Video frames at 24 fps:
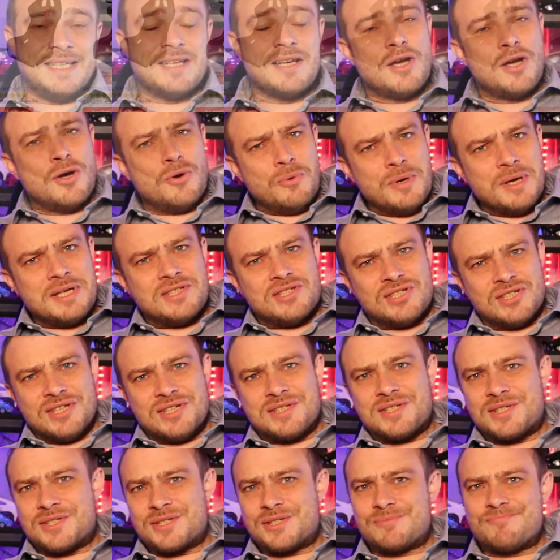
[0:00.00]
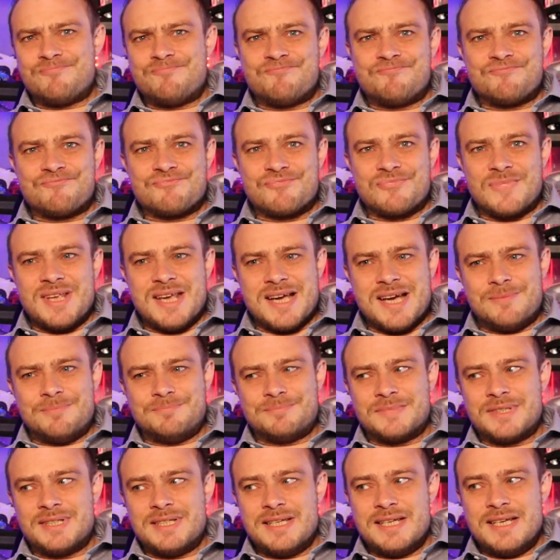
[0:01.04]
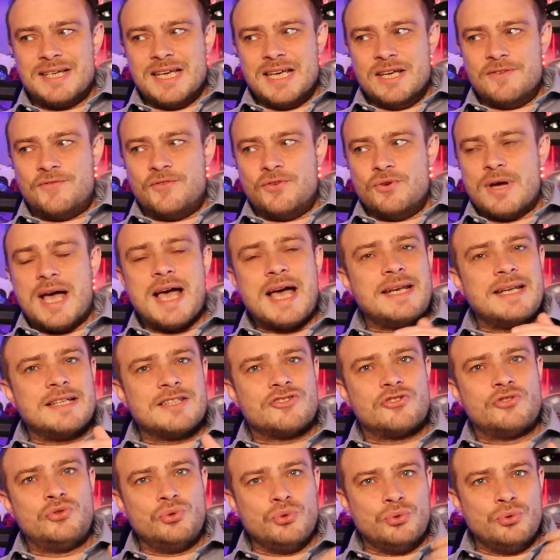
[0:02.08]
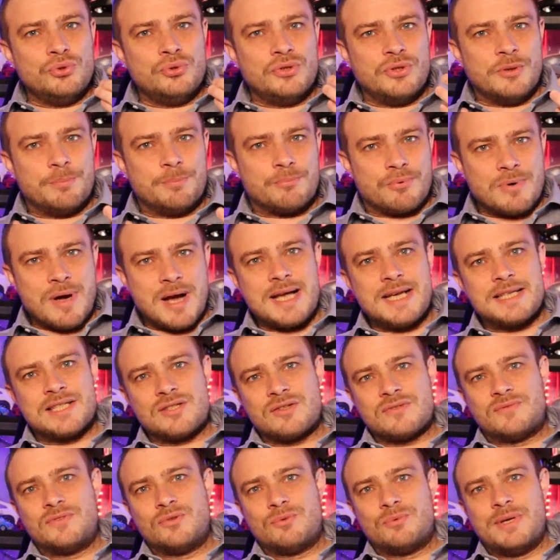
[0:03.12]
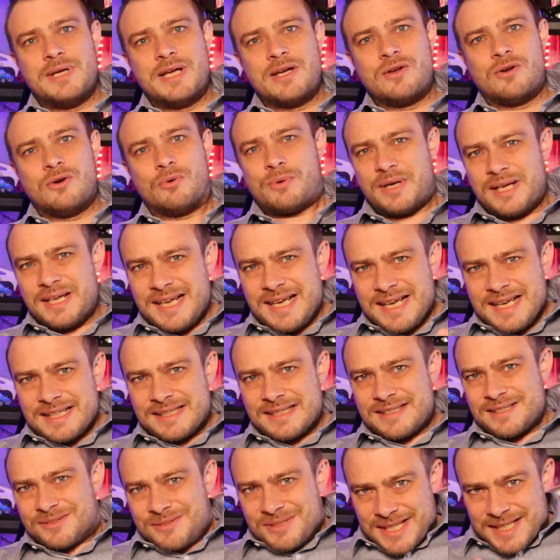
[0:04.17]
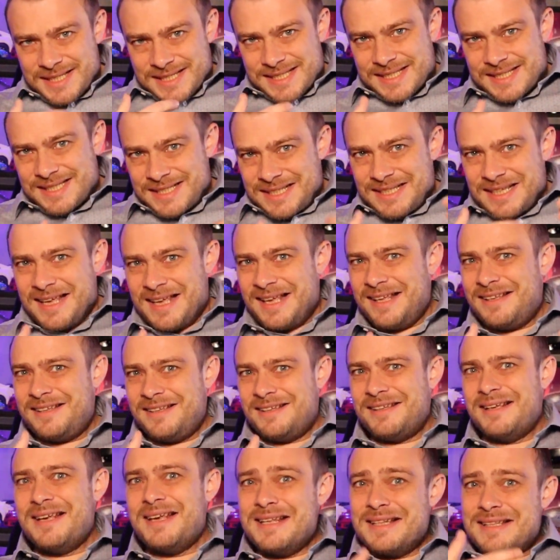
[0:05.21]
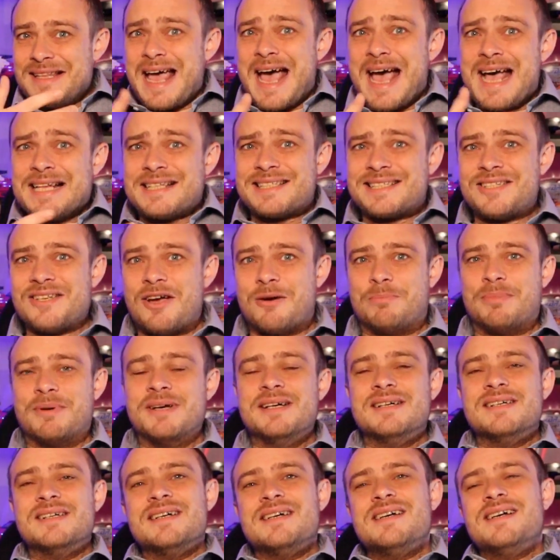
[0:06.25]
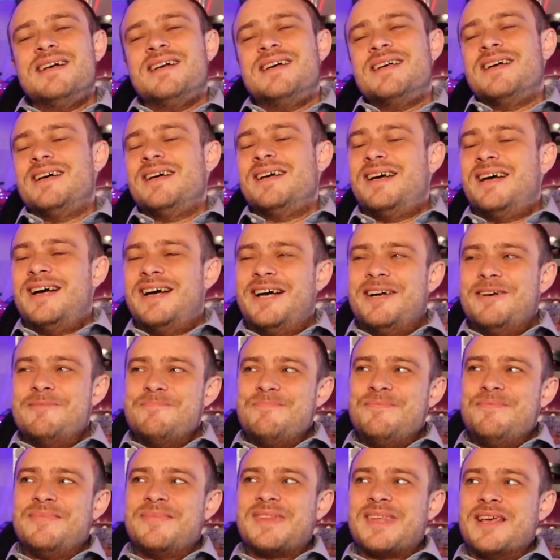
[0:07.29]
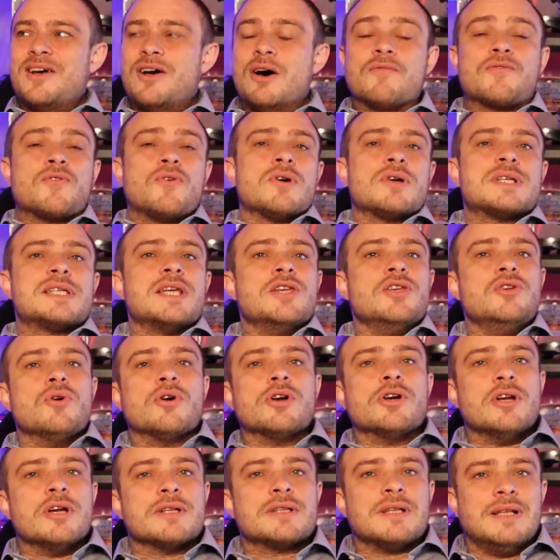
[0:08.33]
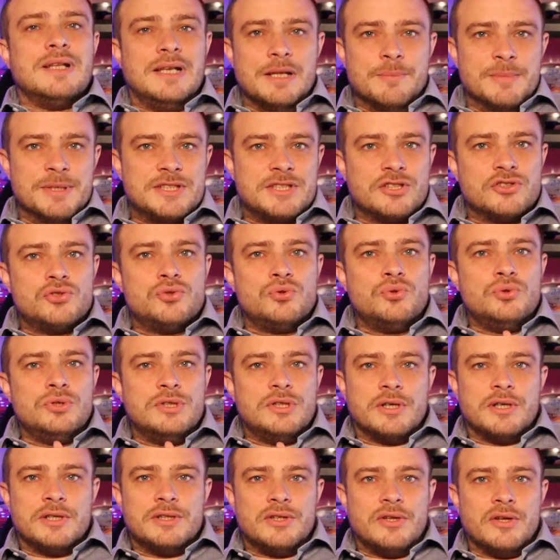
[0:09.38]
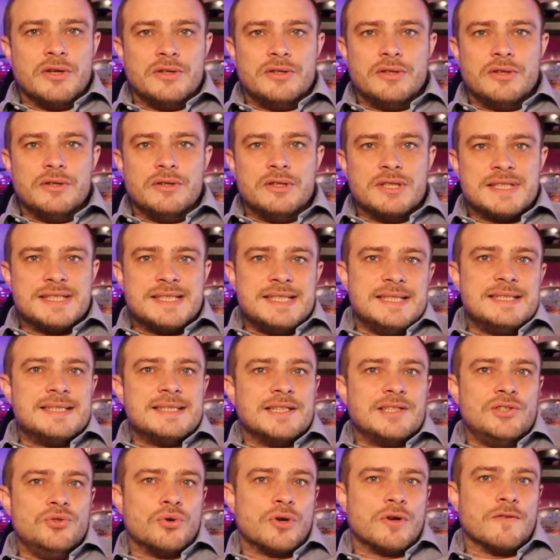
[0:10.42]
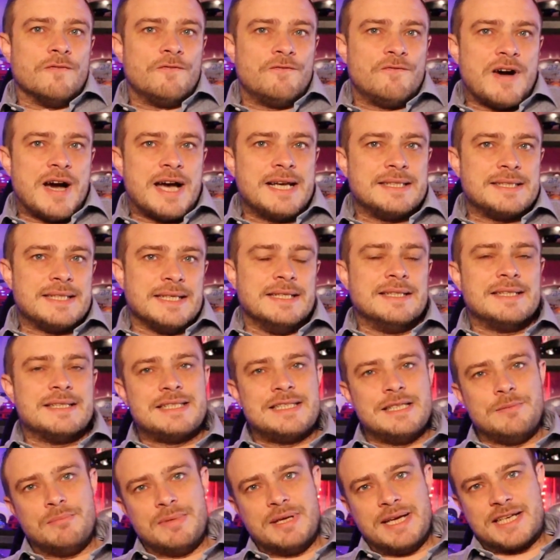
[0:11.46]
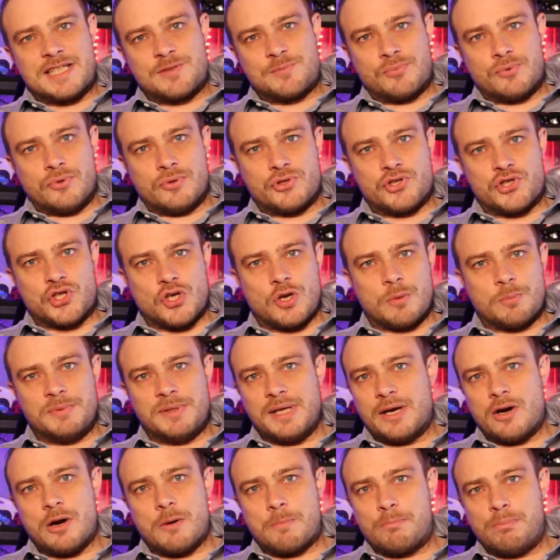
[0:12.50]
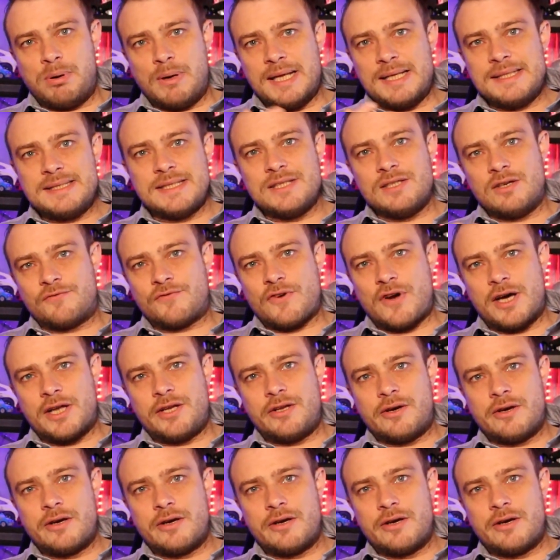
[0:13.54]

a seat which is yeah, if you add it to the price of the rig already, it it's it adds up. Um, of course, you're not limited to the, the, the, the, seats that you can find in the SimXPro shop. There are plenty of